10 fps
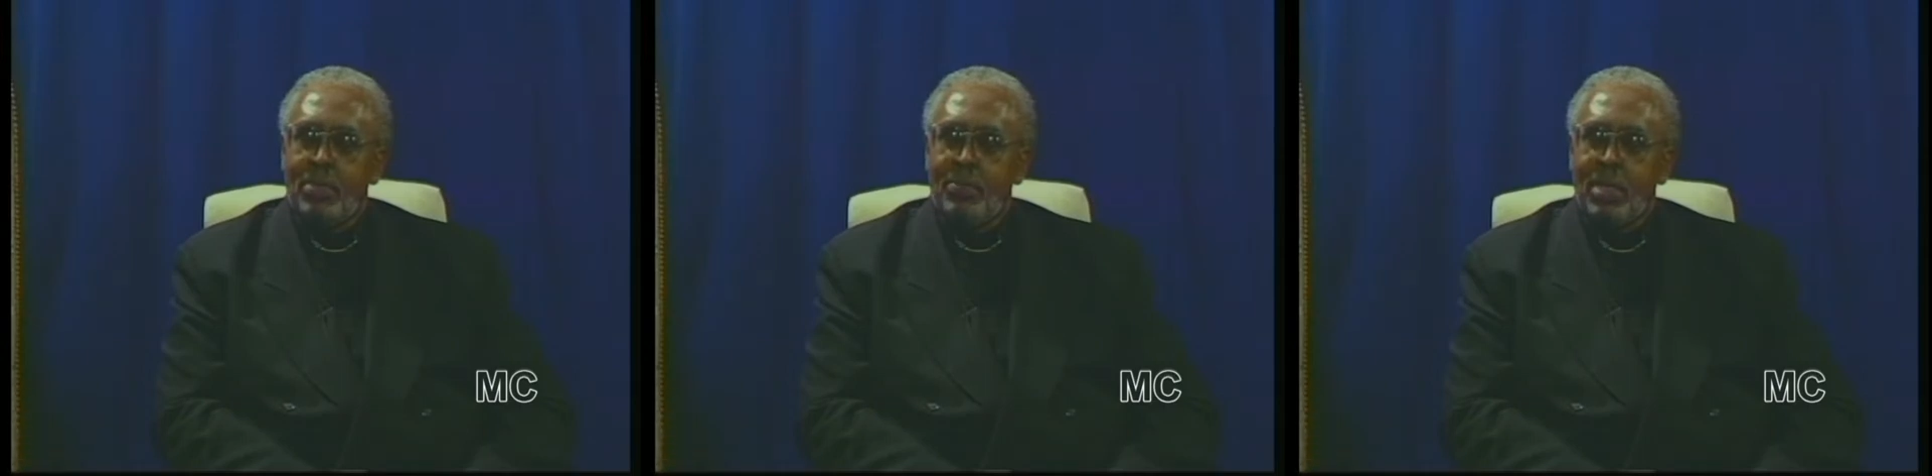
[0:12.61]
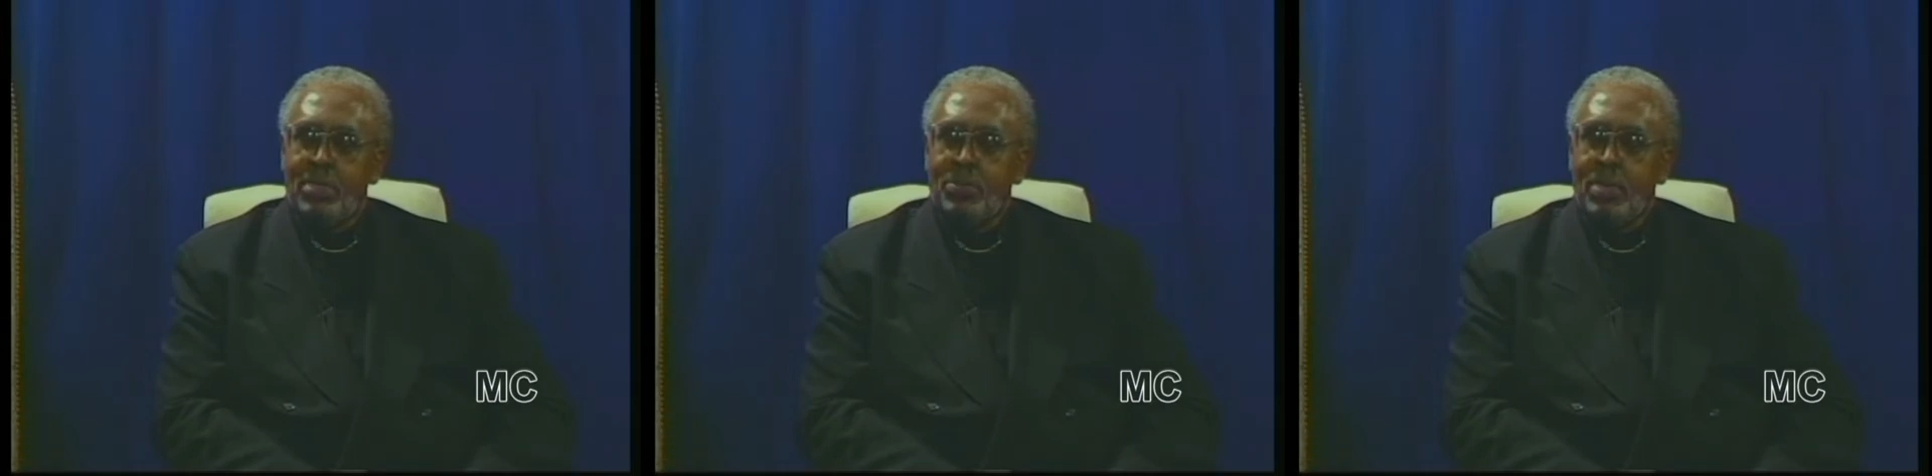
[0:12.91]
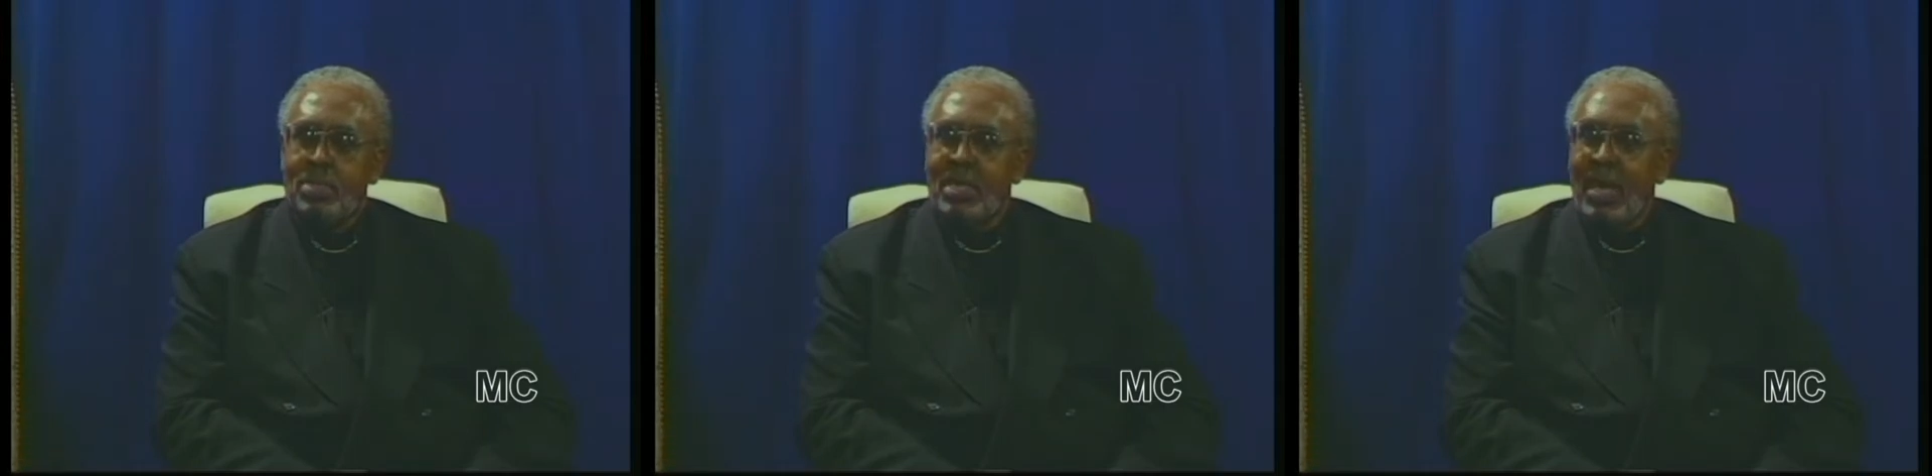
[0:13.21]
Events
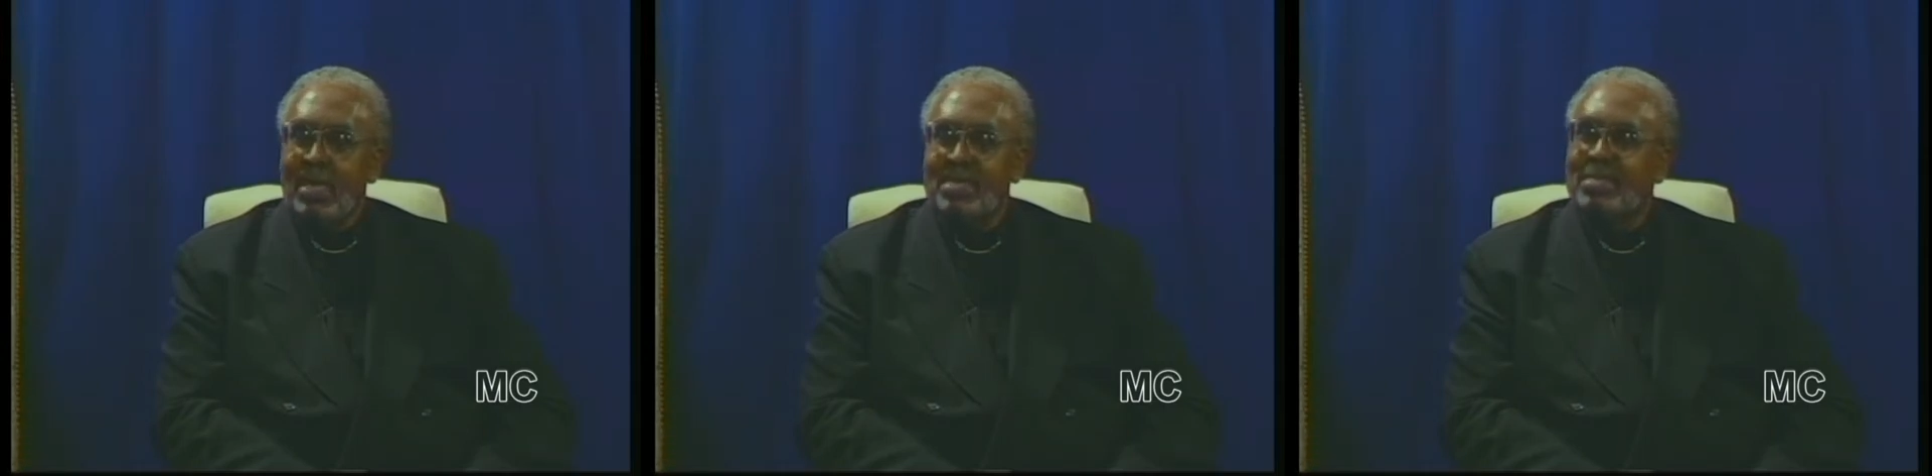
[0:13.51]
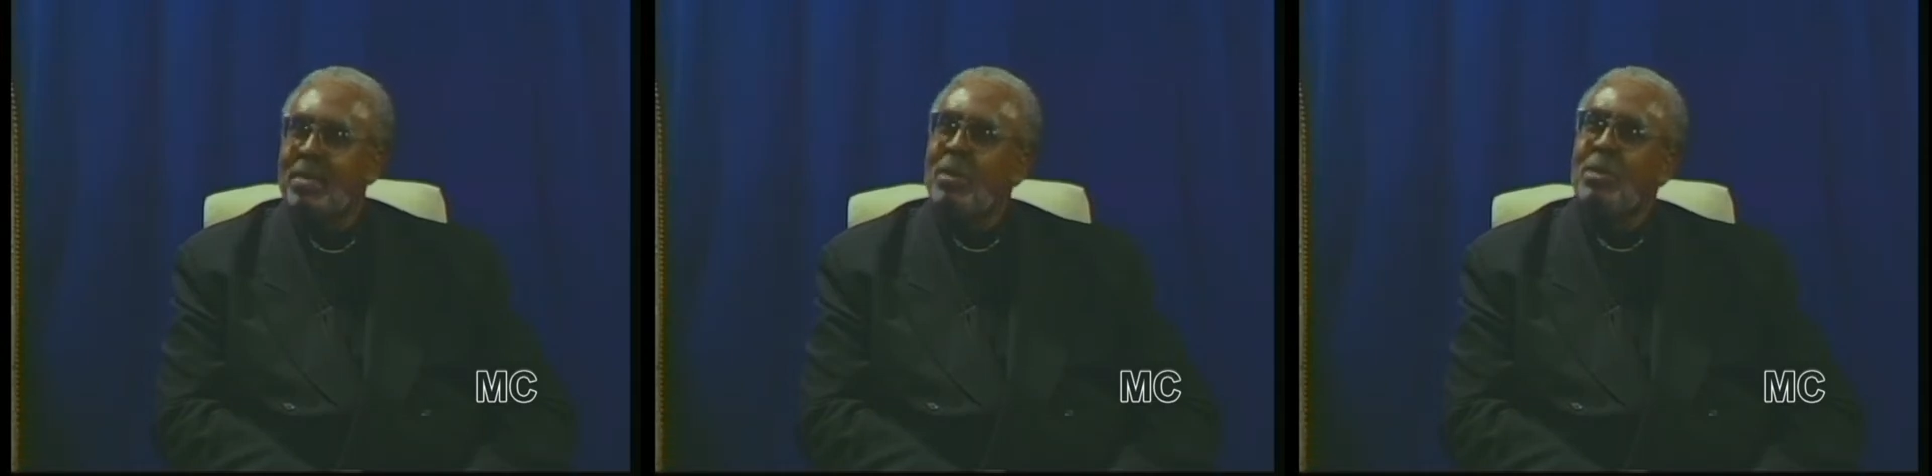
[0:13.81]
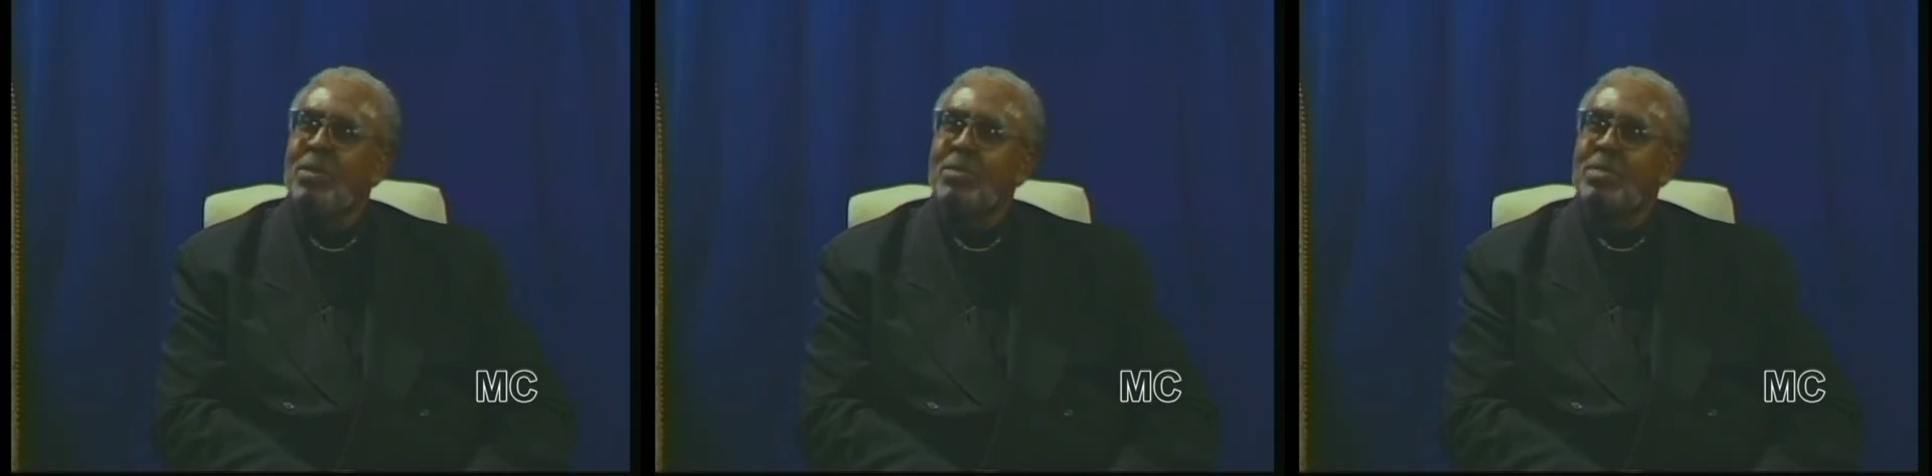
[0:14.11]
was I
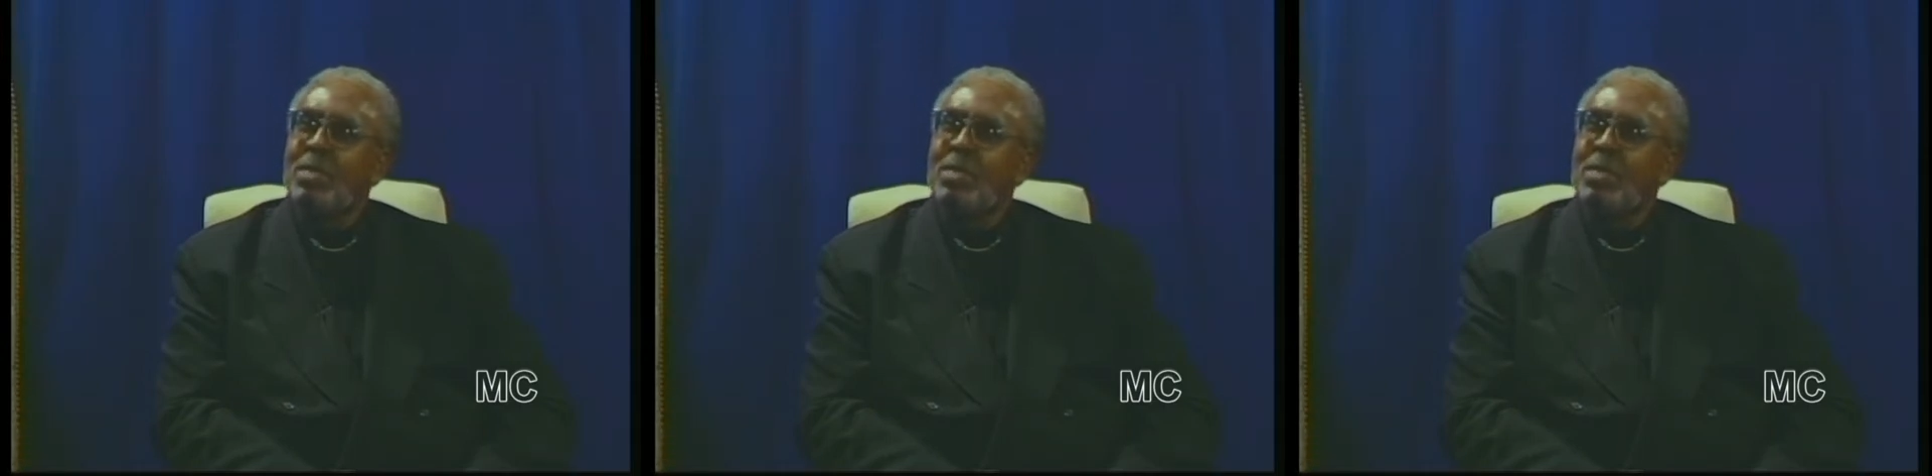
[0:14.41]
saw